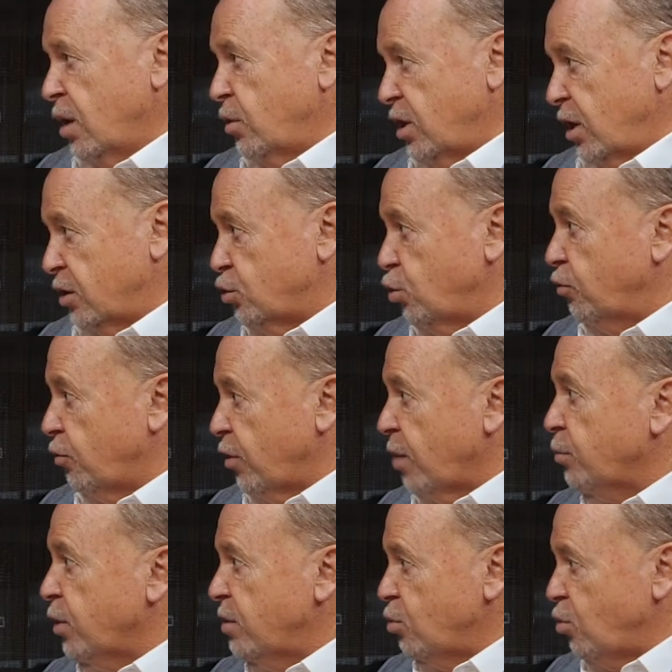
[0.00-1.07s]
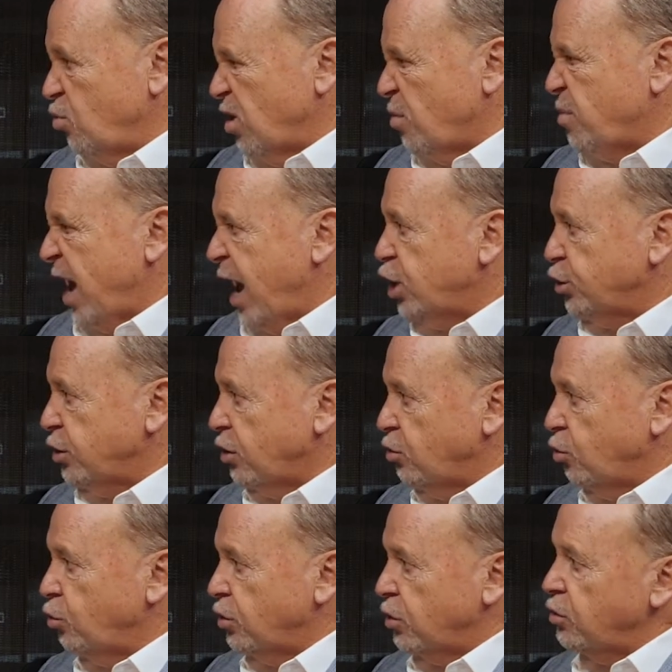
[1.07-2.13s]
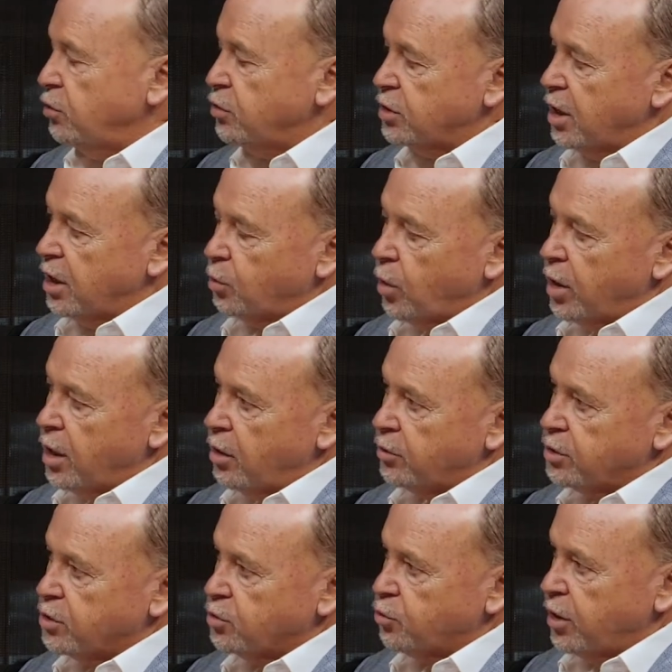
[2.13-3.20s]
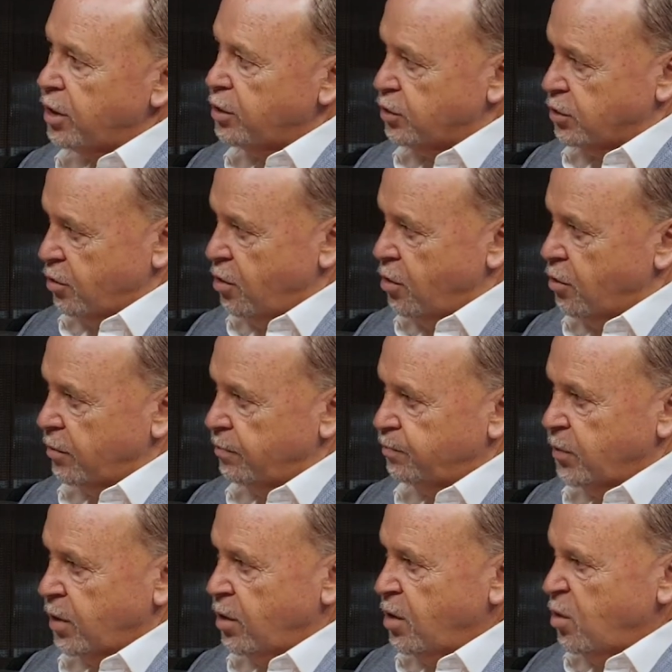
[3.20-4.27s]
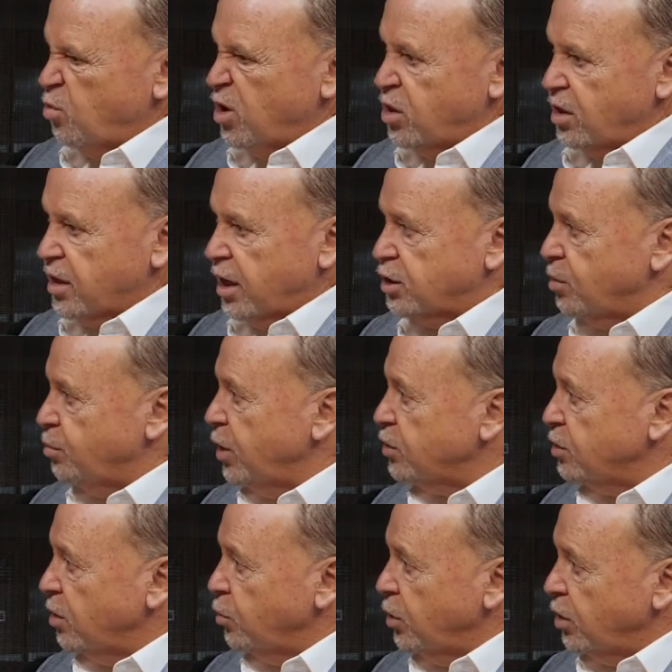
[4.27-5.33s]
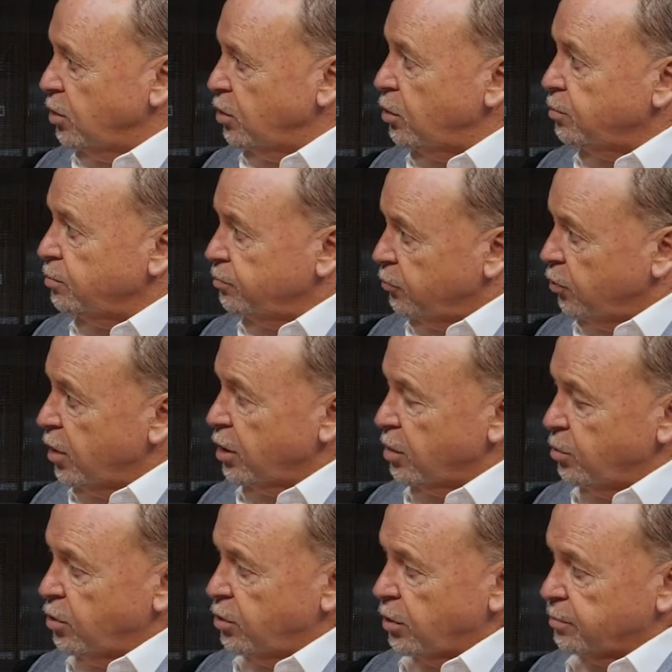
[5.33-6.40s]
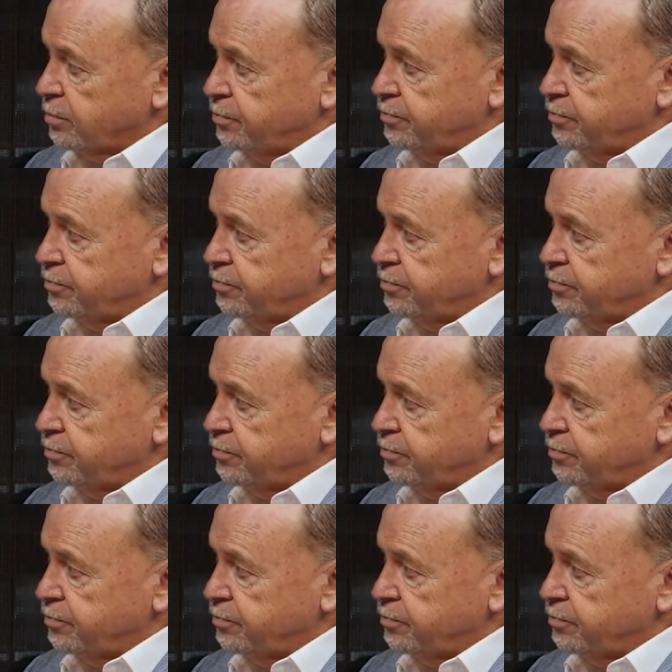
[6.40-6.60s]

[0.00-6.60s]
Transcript: We think it's good for our people. Our passion in northern New South Wales is really strong. We think that's the best thing we can do for our community.